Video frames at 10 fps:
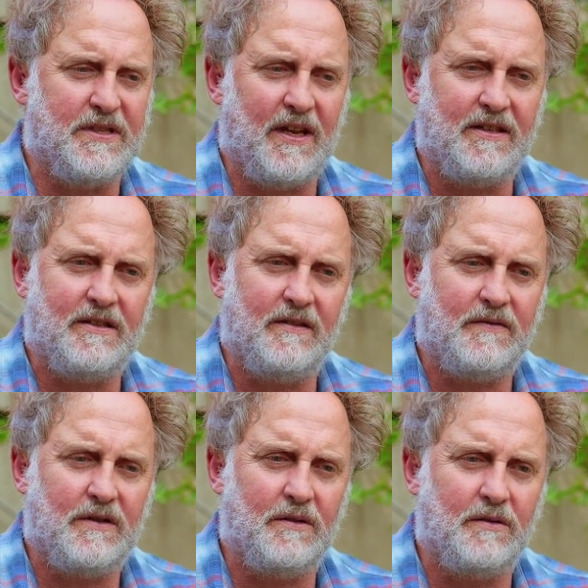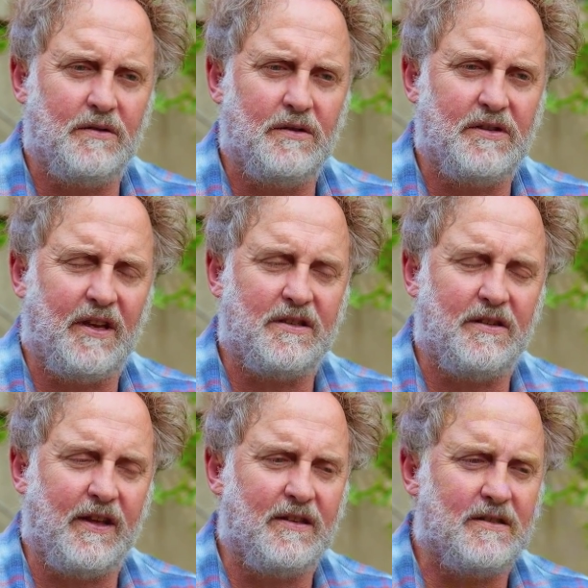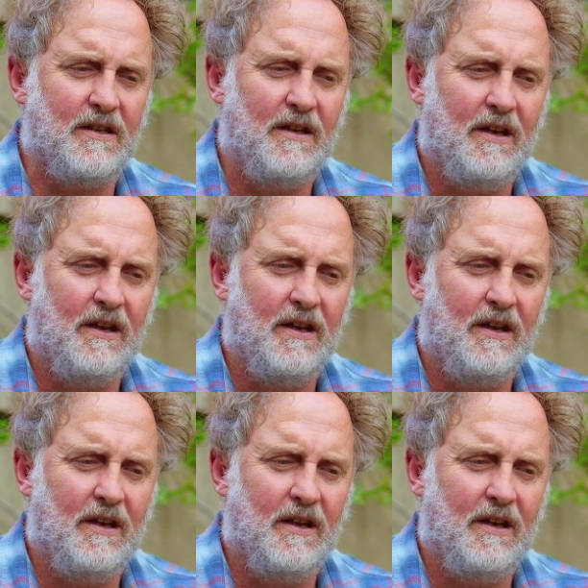sensitive to such things.